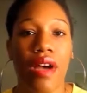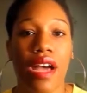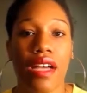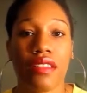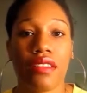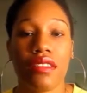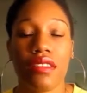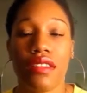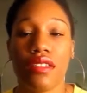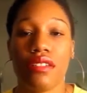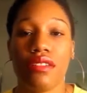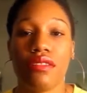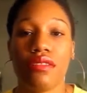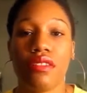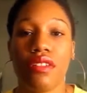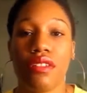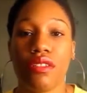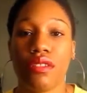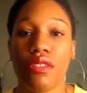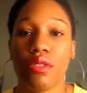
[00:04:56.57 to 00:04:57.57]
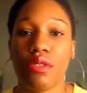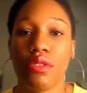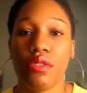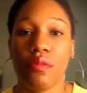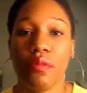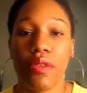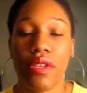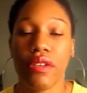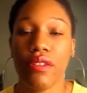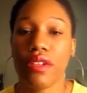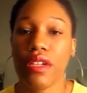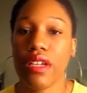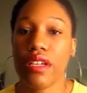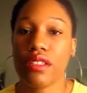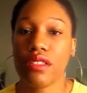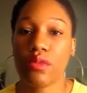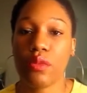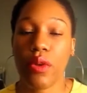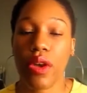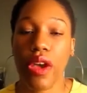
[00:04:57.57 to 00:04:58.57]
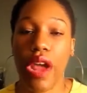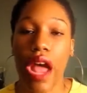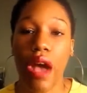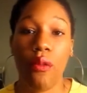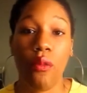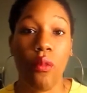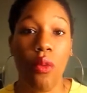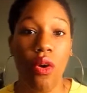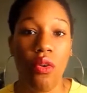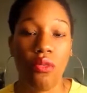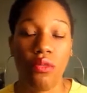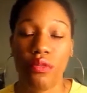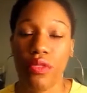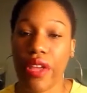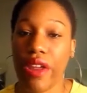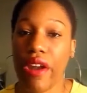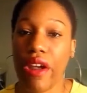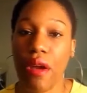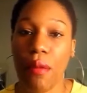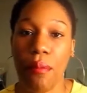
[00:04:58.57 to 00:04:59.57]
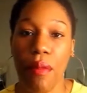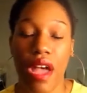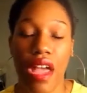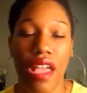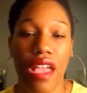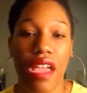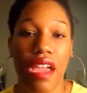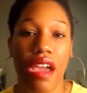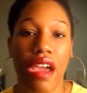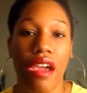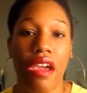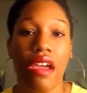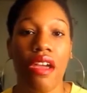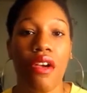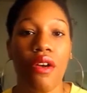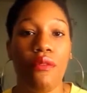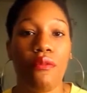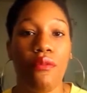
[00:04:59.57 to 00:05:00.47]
I still go through periods where I won't flat iron my hair